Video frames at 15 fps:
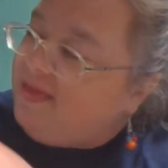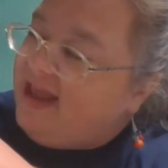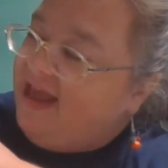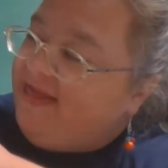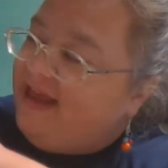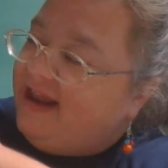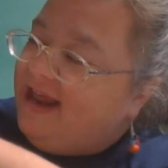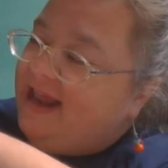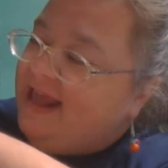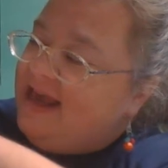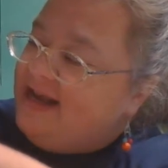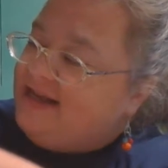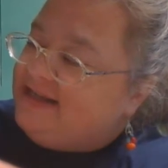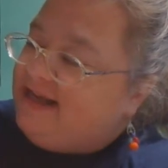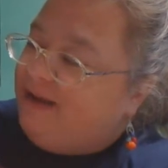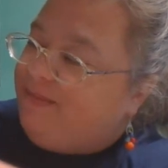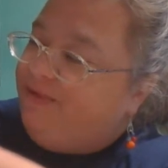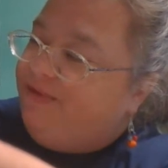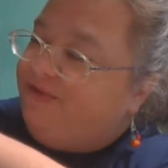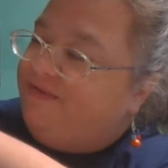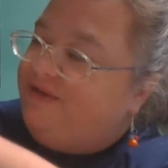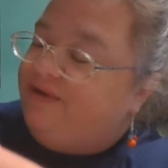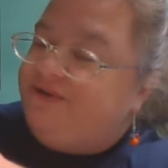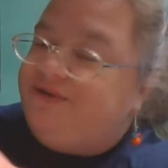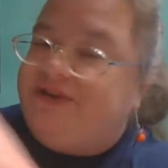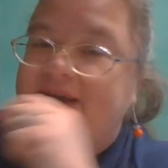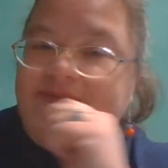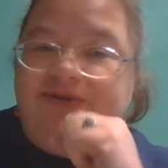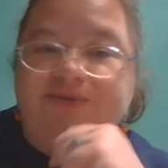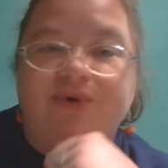And then any examples of those
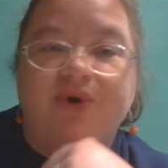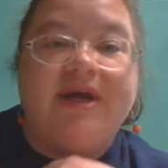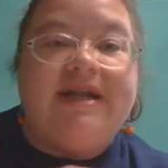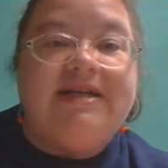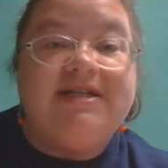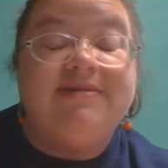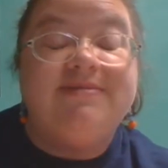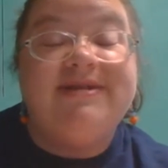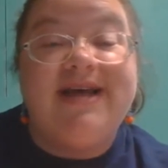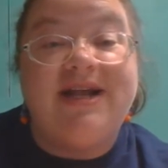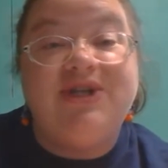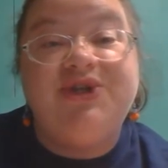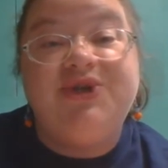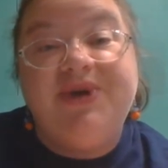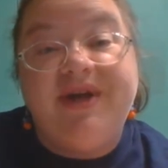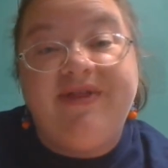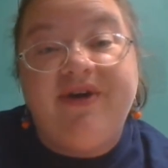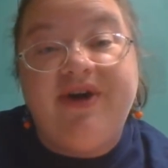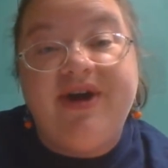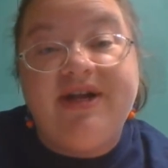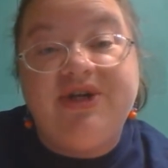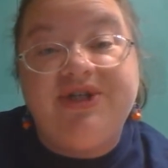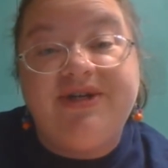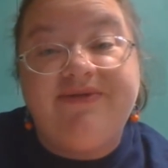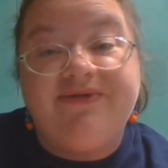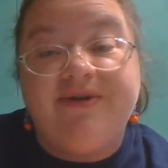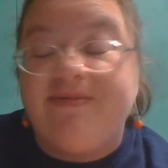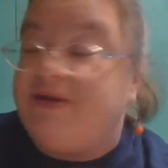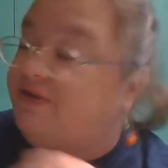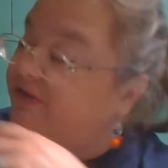types of organisms that do get their energy
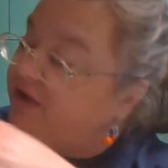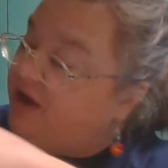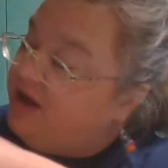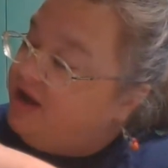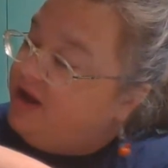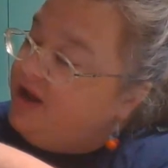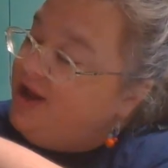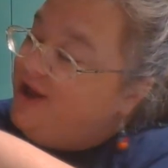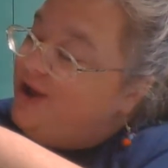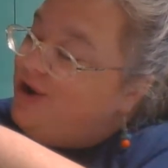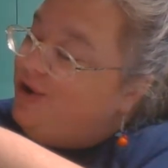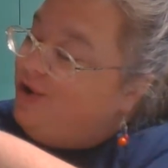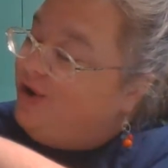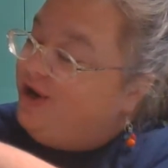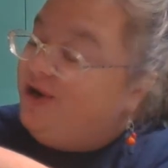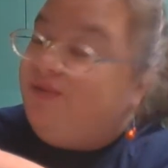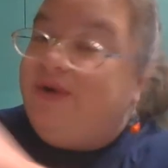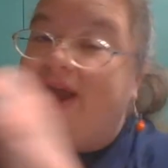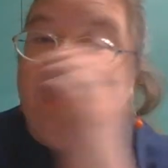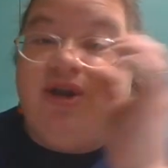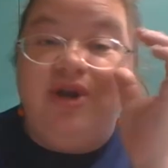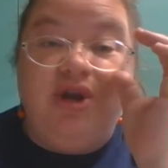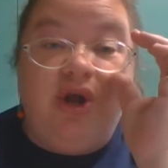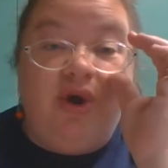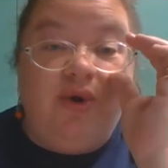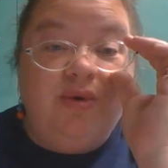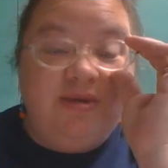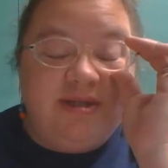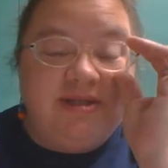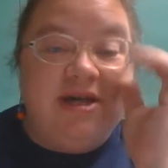from the sun, you're going to write
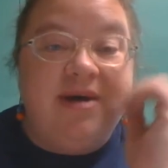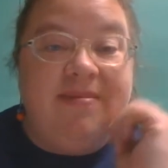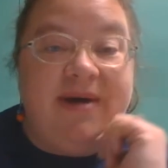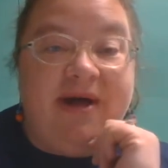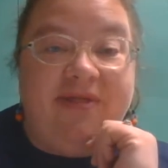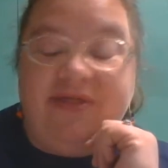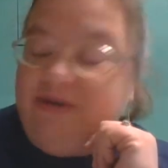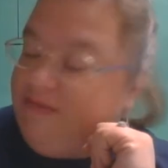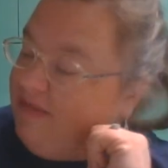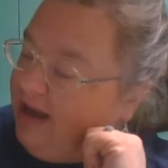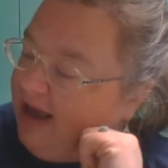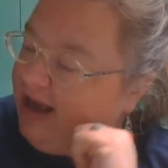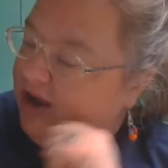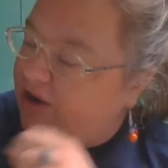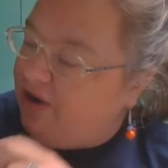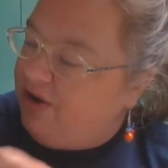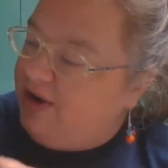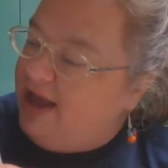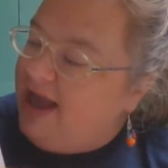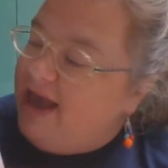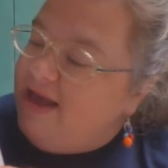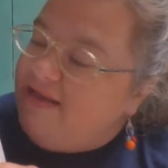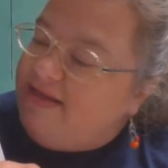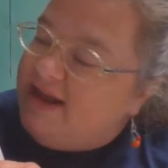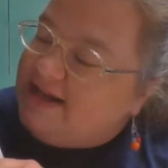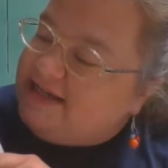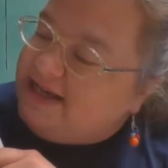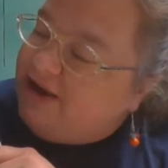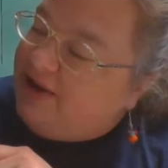notes about them here. Then down